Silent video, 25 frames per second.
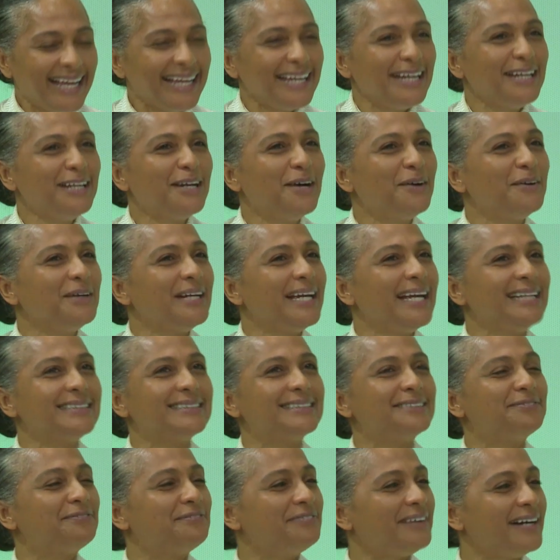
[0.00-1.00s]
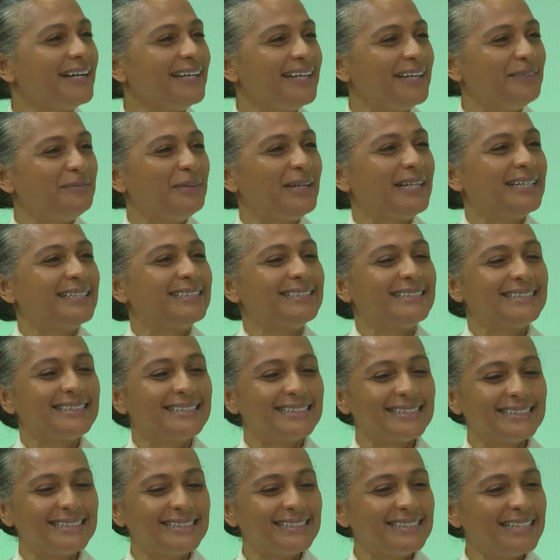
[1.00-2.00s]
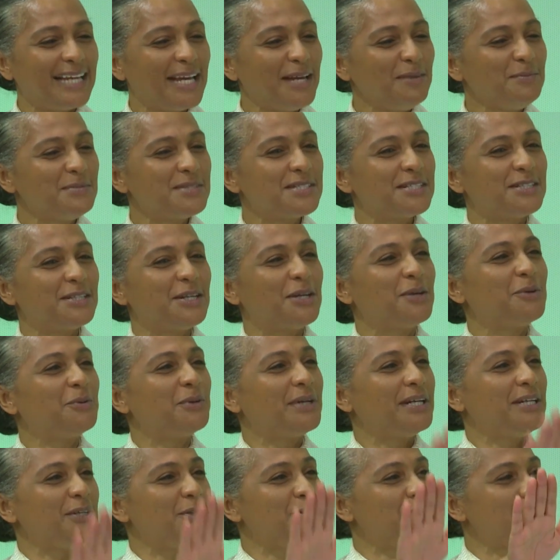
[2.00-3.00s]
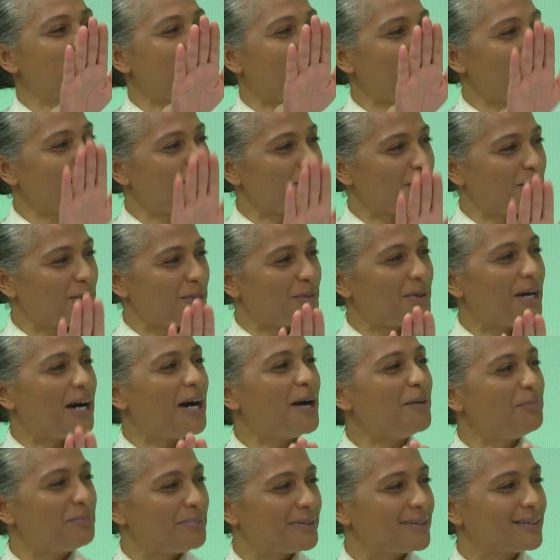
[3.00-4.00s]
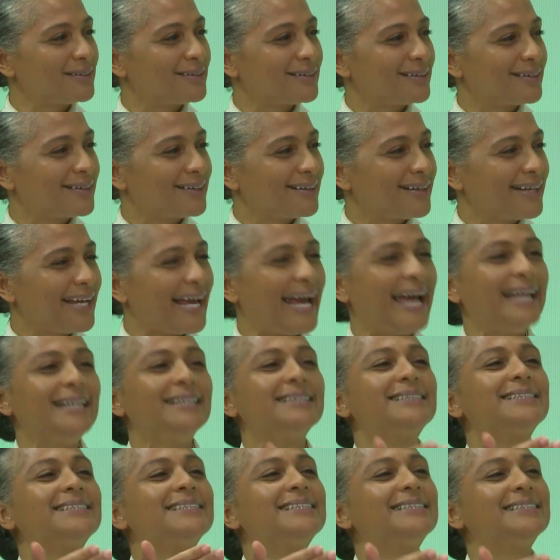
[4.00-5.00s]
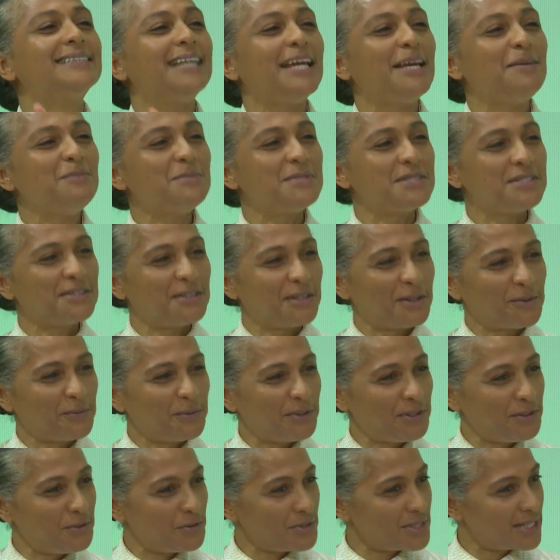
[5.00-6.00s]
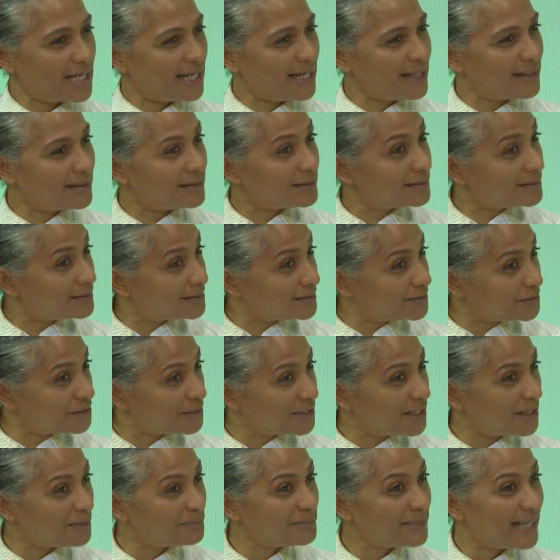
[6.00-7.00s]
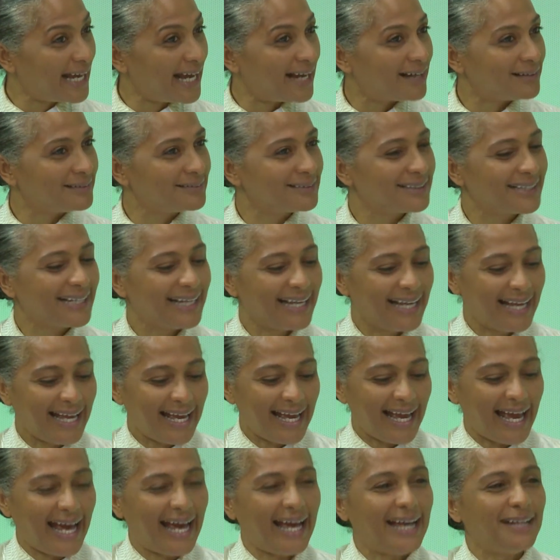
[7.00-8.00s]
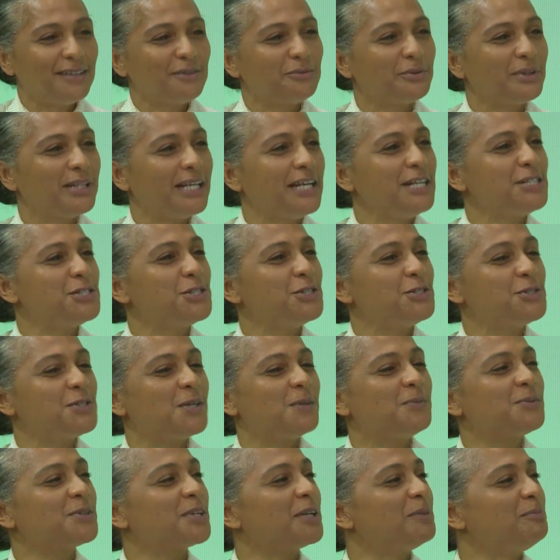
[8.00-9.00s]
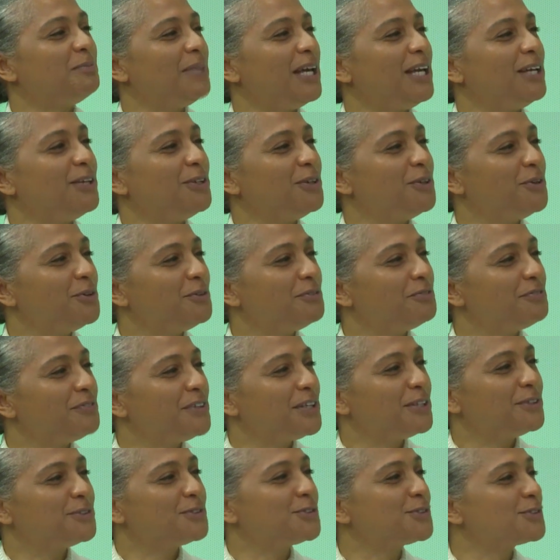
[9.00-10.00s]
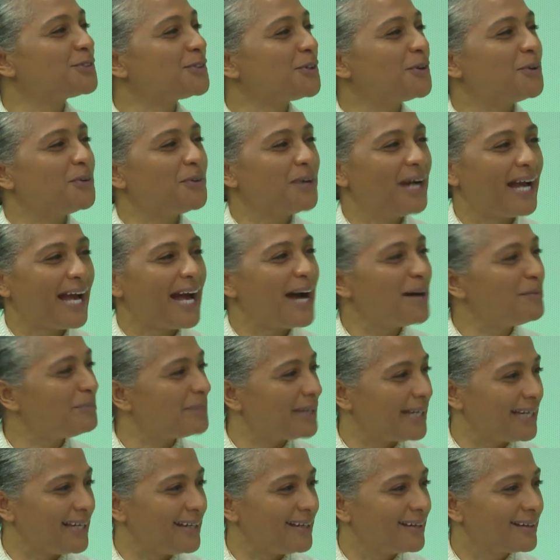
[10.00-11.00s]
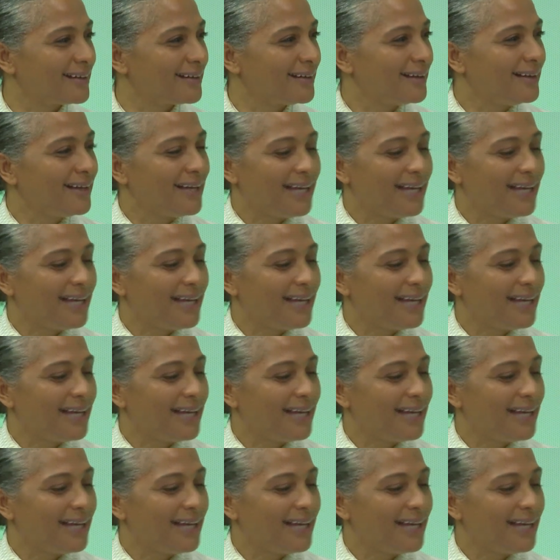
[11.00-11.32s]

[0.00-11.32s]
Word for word: You know, it's funny because it's the same stairway you take to go up and it's the same stairway you take yes. to come down. Yes. And relationships can make you feel so happy mm.